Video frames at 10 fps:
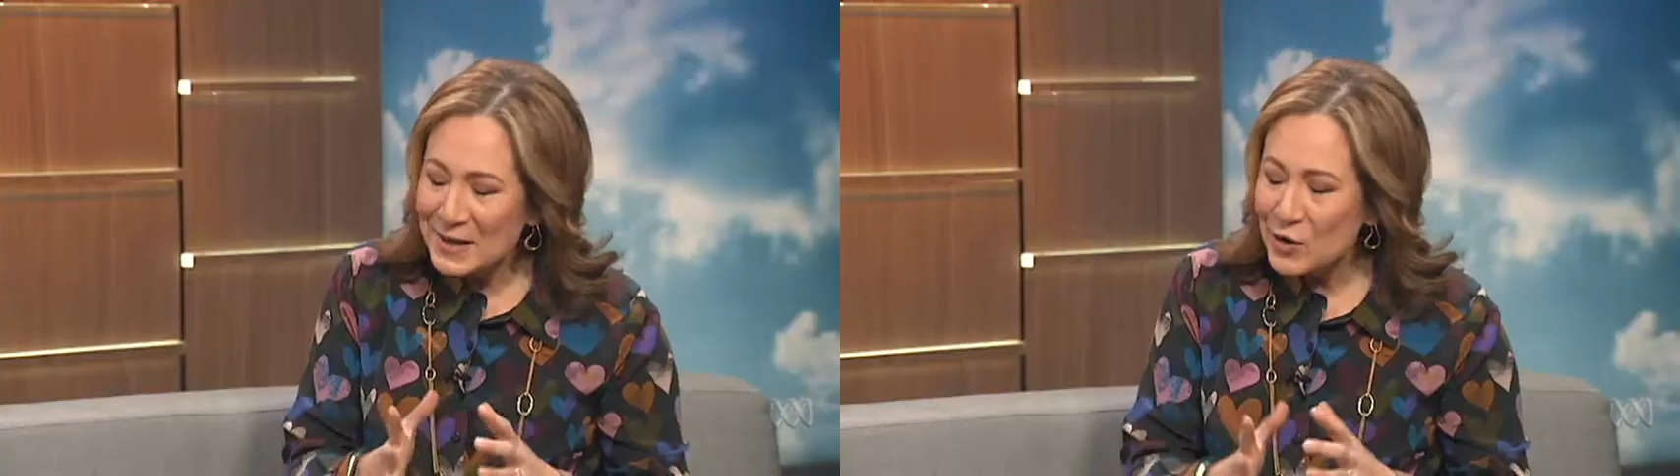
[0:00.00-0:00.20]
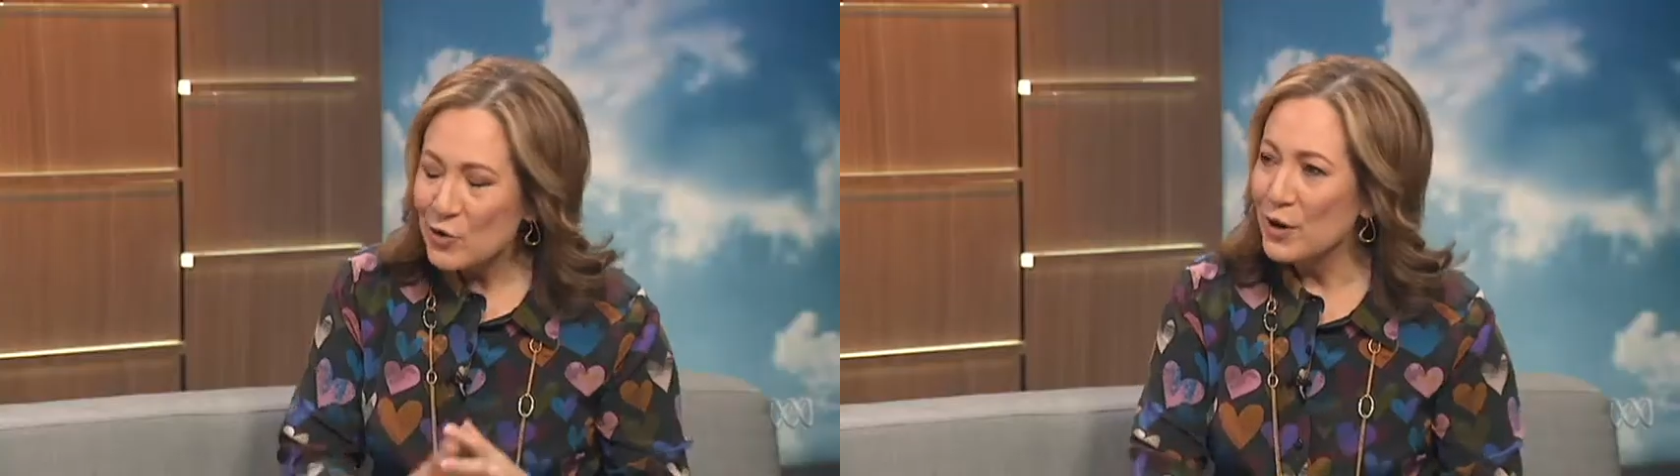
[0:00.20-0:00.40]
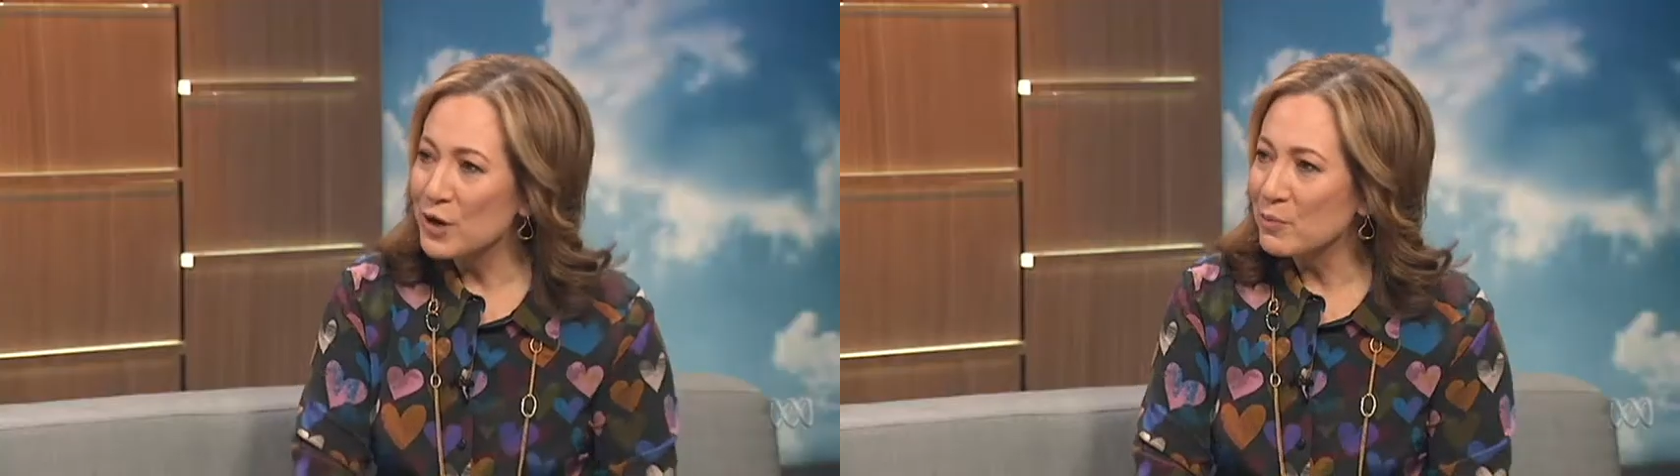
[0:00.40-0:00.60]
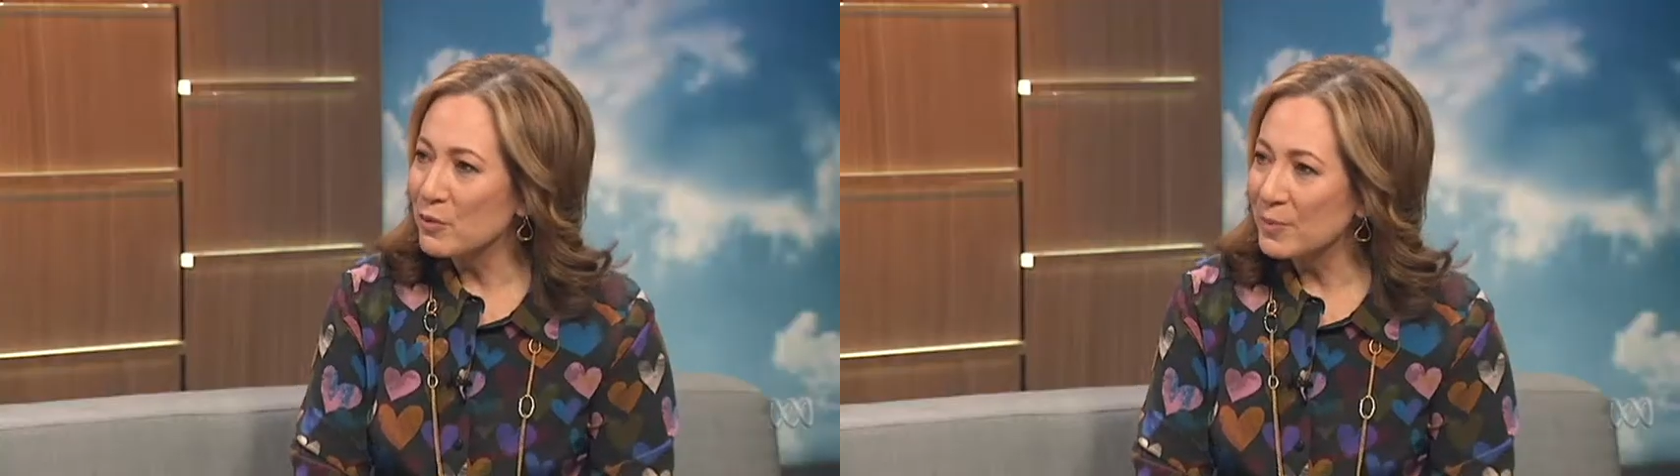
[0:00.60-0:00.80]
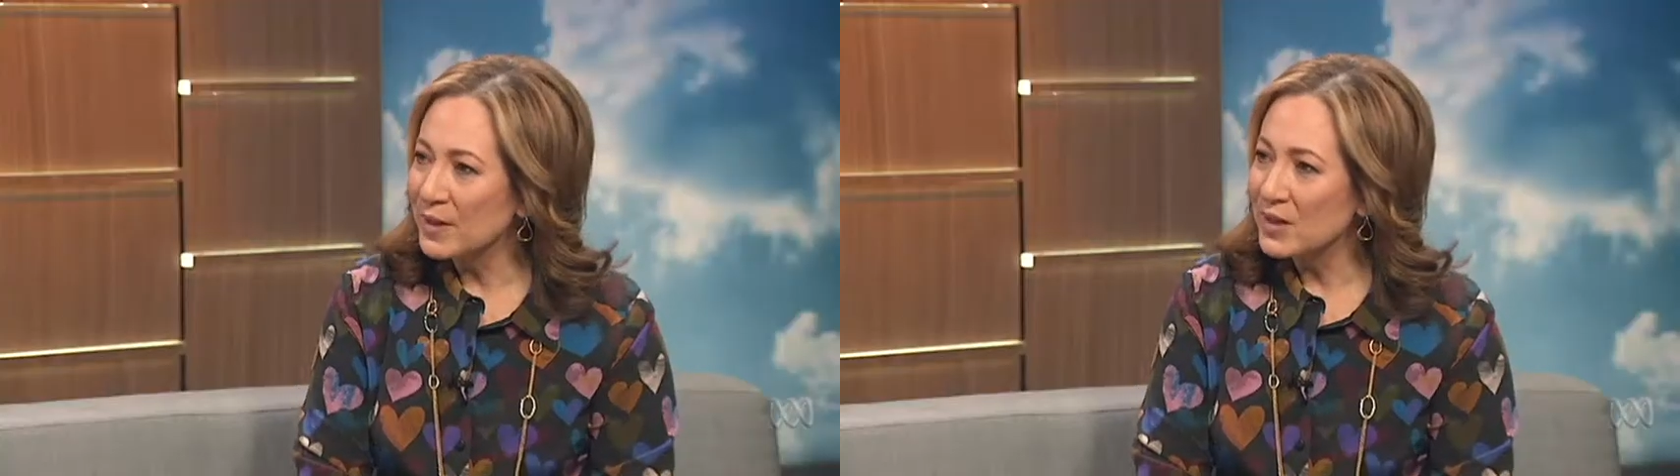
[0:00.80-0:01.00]

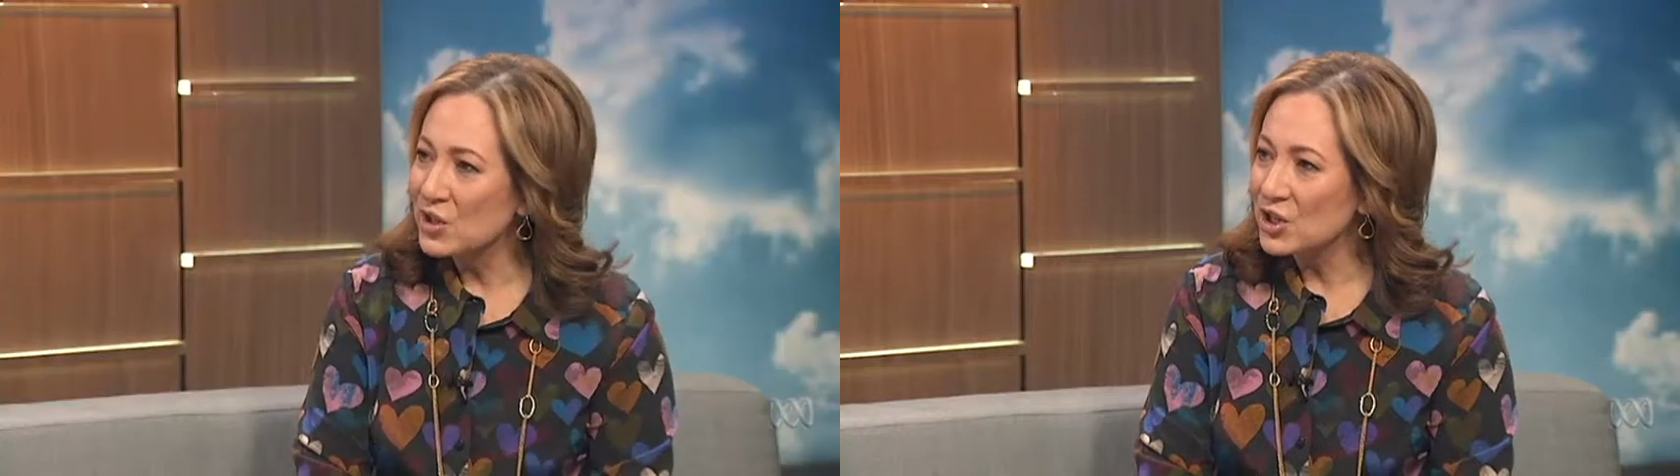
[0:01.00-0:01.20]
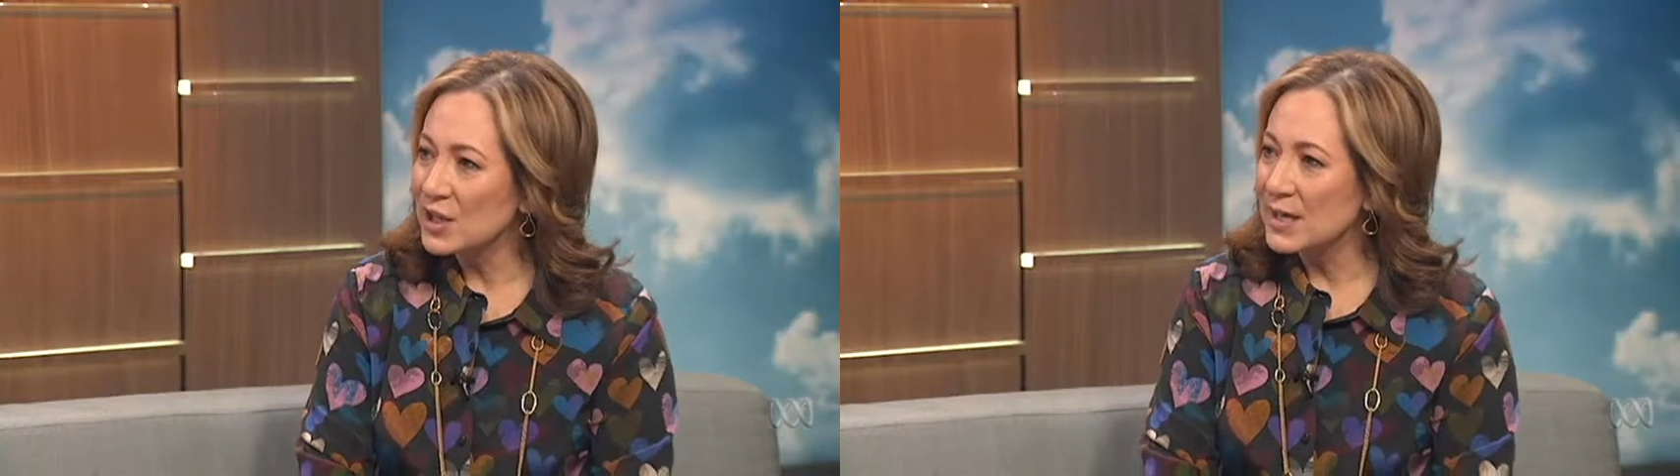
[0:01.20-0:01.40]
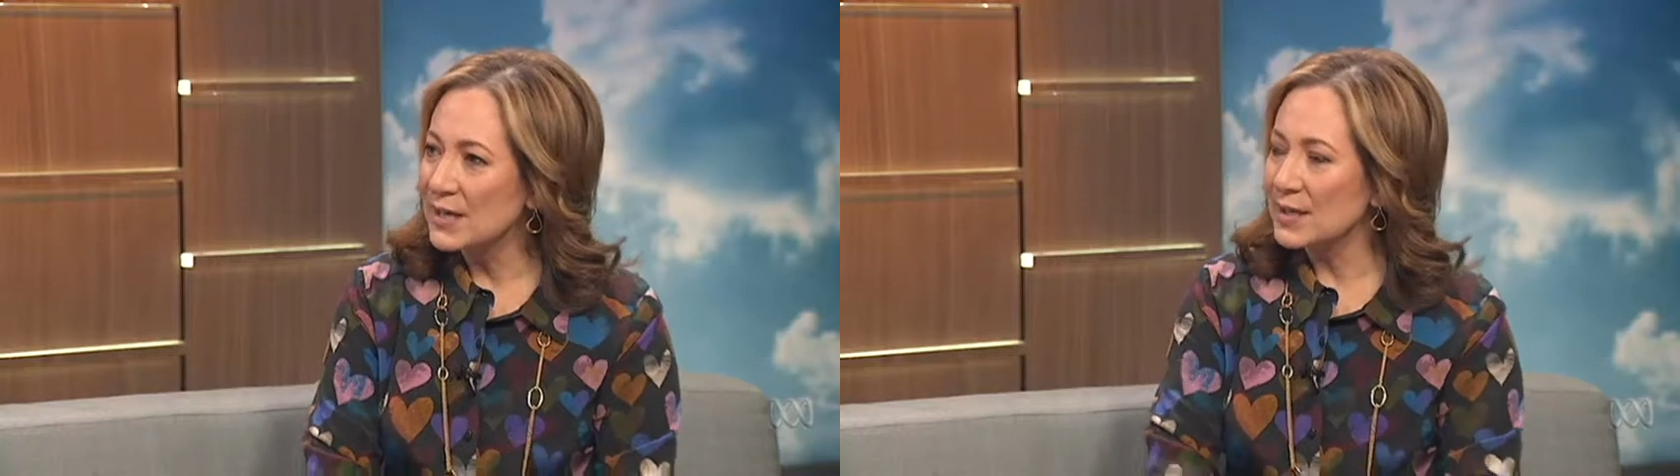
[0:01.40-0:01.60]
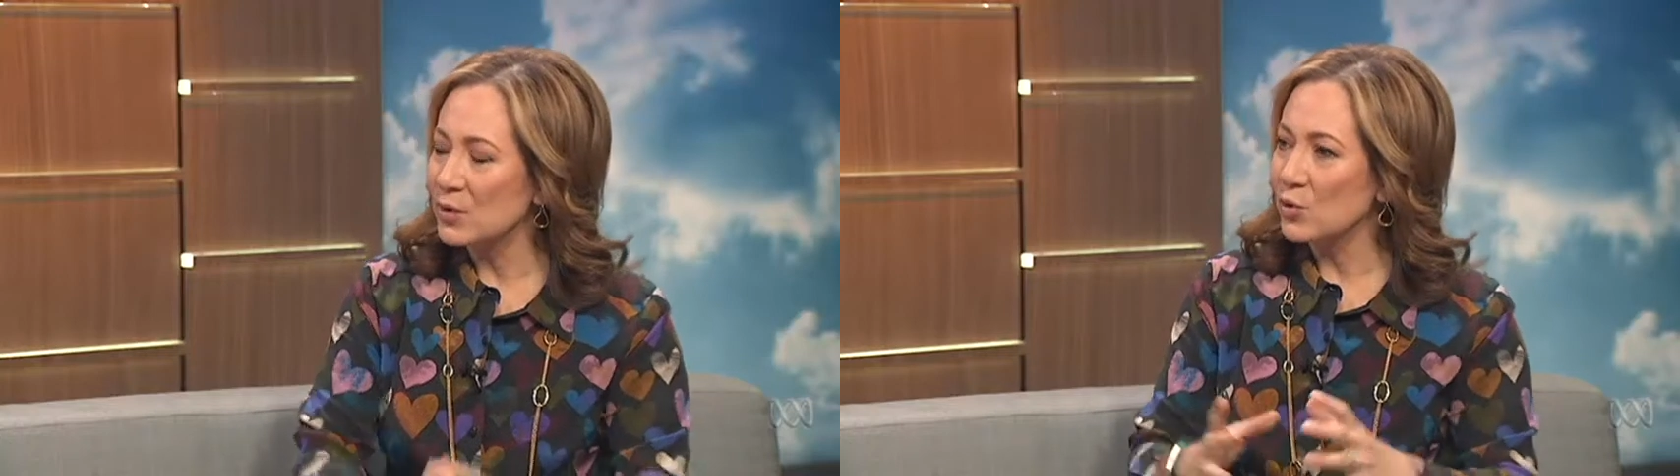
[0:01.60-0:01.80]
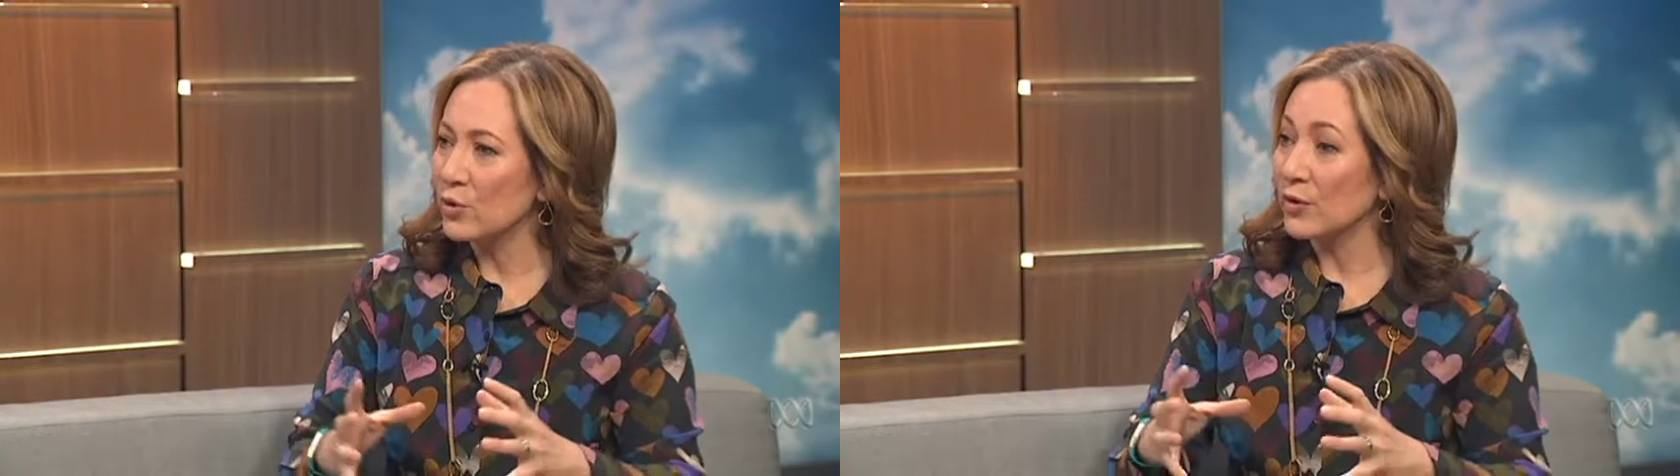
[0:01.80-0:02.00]
incredible because she
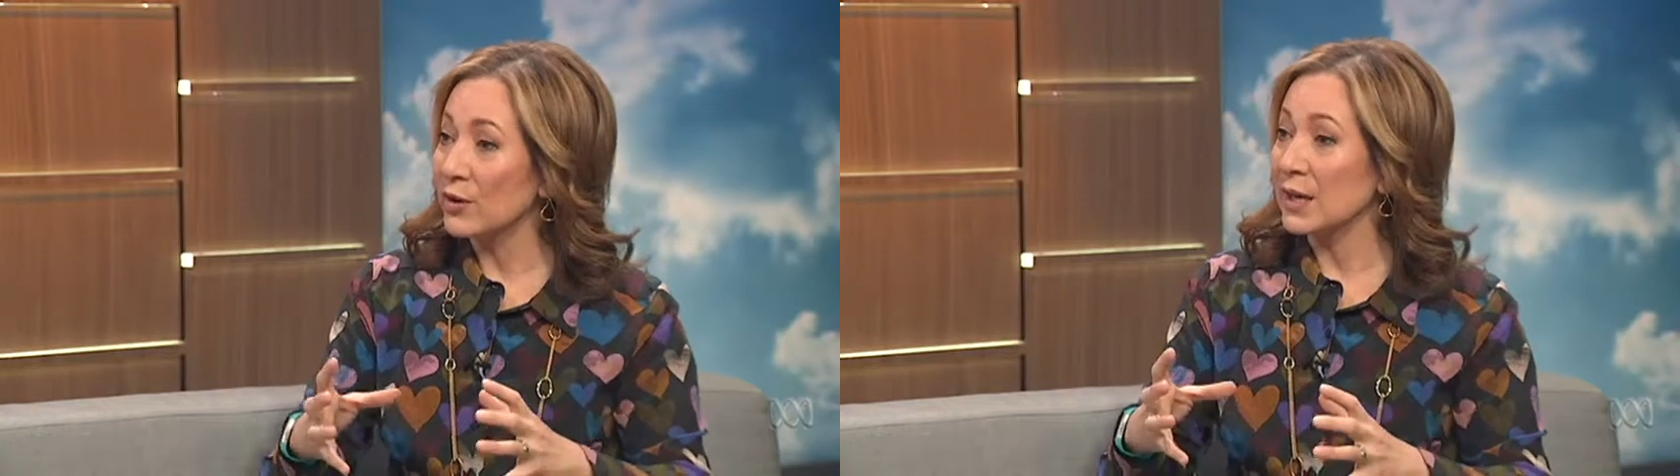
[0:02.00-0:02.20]
saw that the